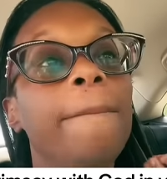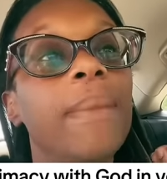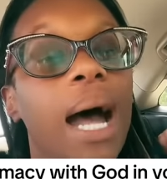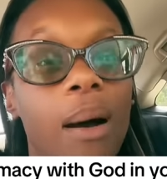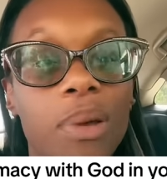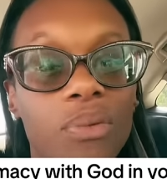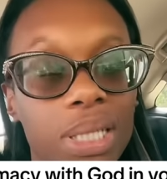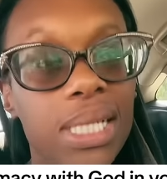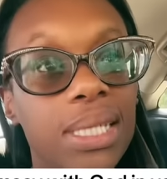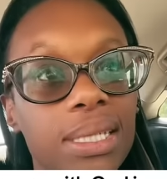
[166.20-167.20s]
I'll be
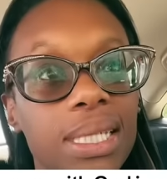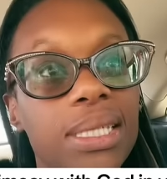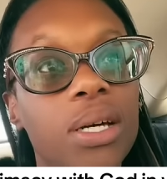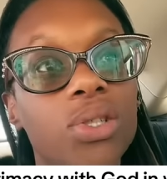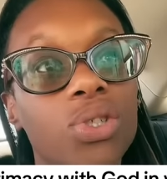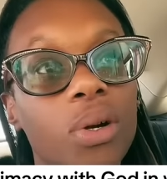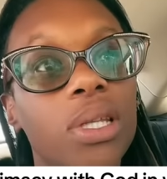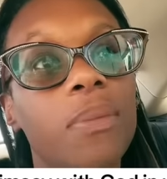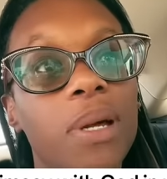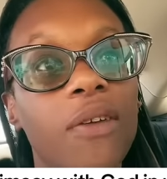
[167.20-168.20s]
releasing details
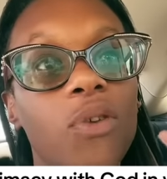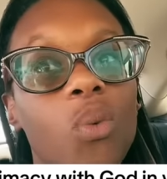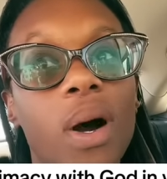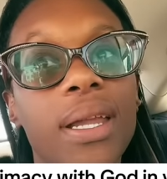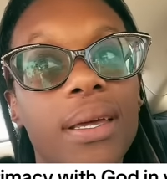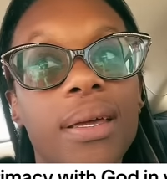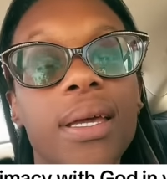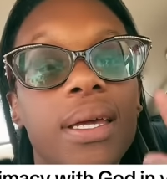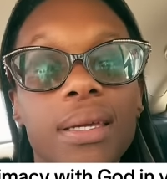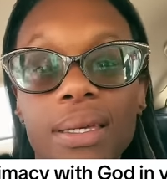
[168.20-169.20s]
shortly, but if you want to
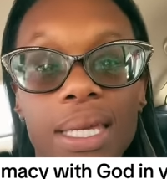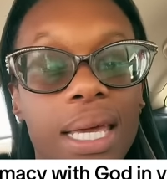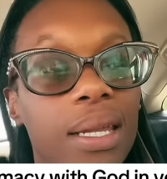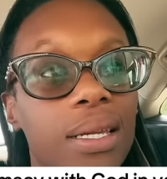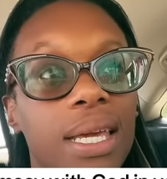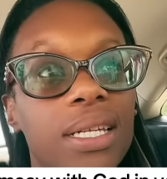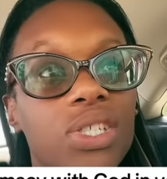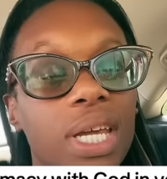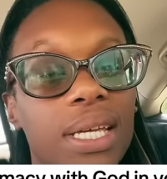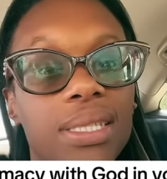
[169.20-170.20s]
get a
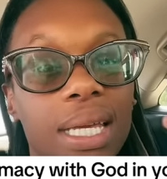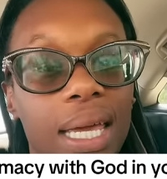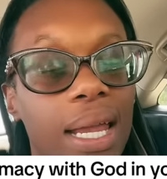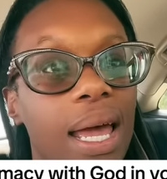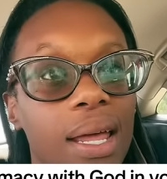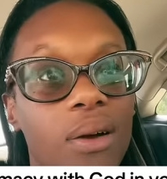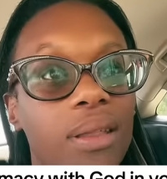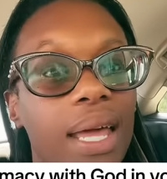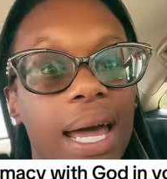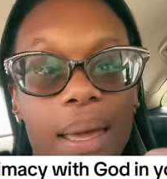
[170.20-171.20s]
chance to get ahead
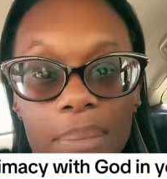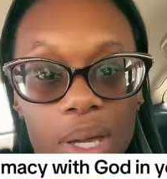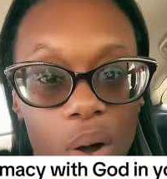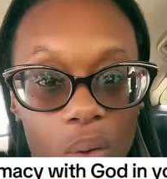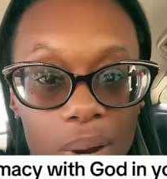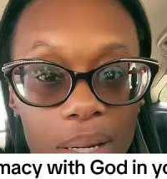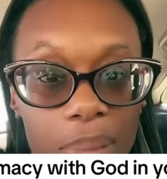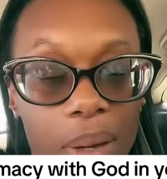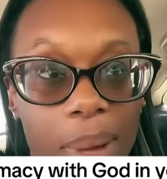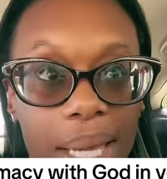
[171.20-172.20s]
on that and be
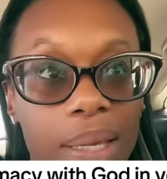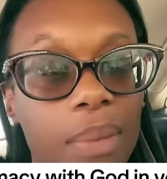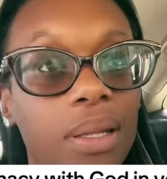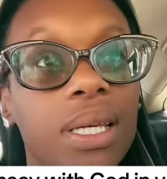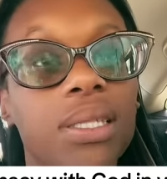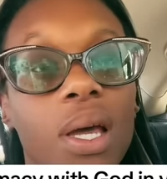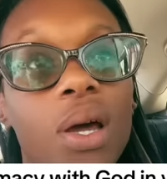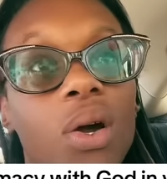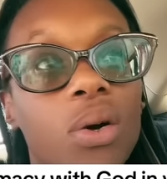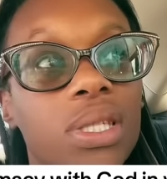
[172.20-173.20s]
on my email list,
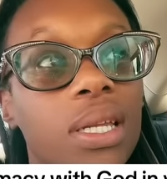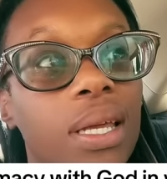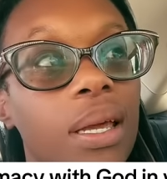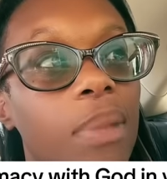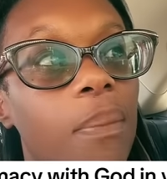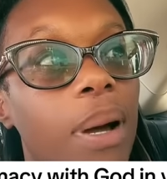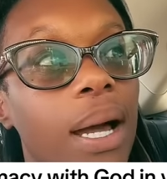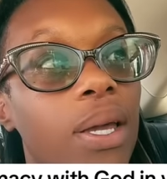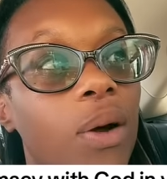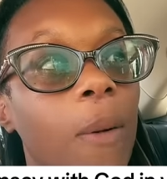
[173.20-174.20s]
go to the link in my
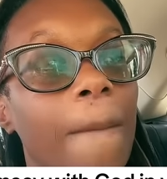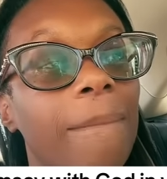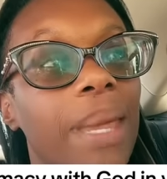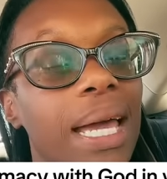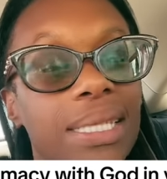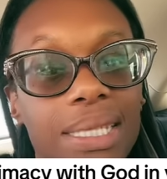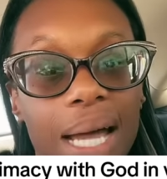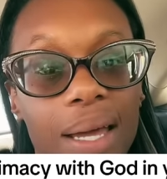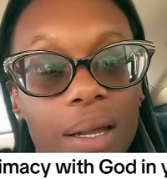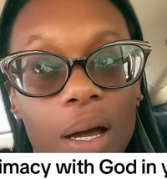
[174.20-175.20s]
bio and
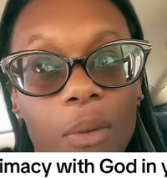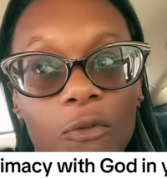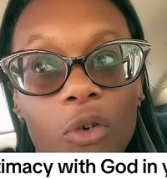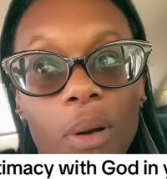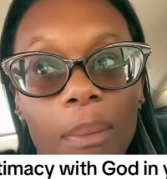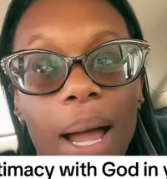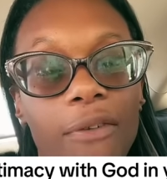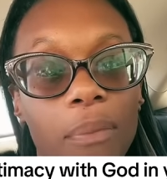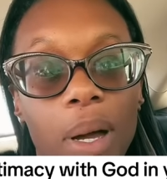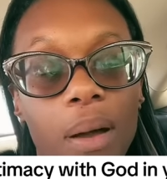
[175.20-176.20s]
sign up for my
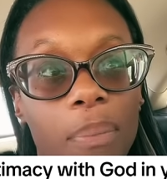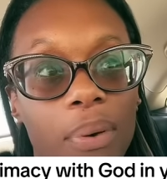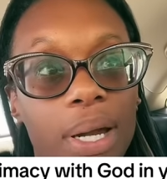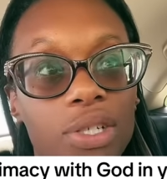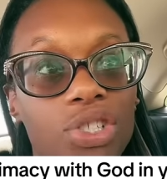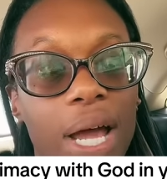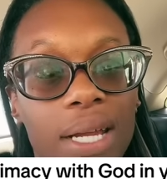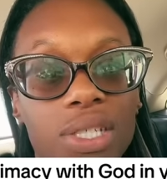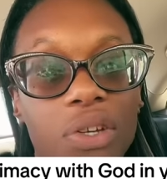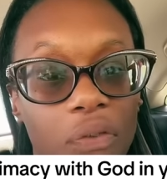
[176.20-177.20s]
prayer
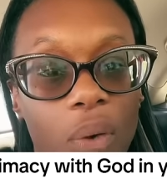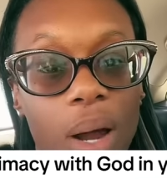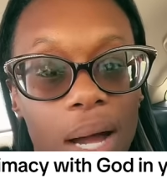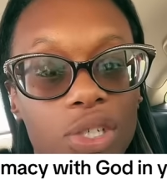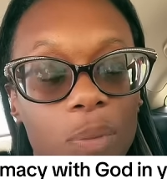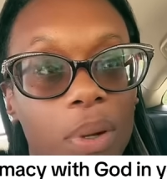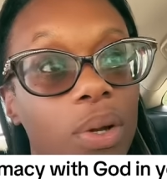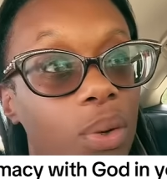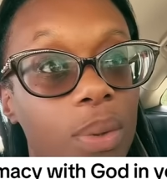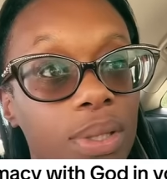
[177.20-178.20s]
strategy for
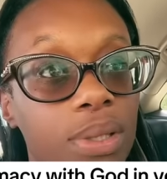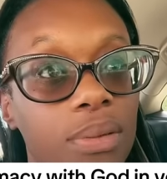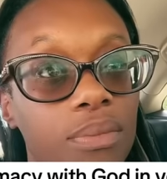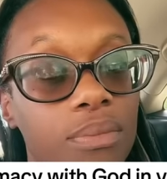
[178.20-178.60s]
entrepreneurs.